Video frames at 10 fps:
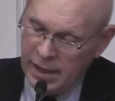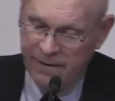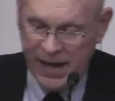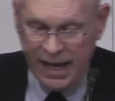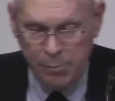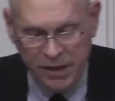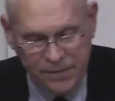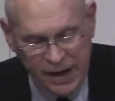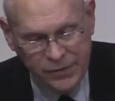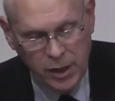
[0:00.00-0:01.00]
If Adam had
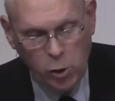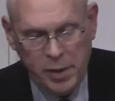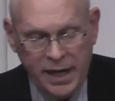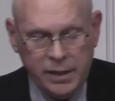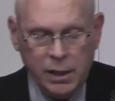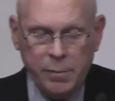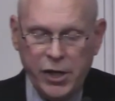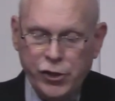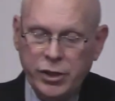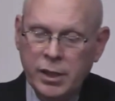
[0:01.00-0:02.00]
faithfully obeyed the
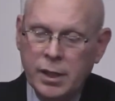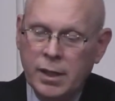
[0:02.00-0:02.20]
commission,